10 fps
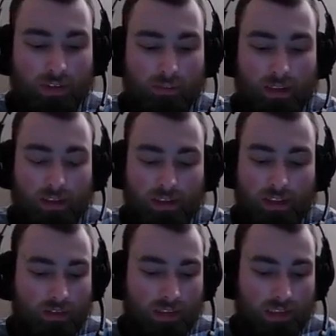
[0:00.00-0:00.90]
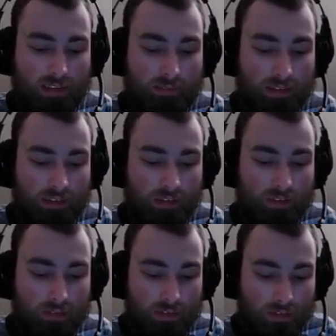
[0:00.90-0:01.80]
match had some potential to be
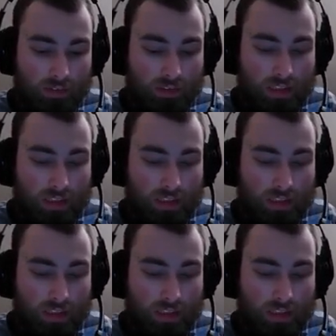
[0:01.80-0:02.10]
good.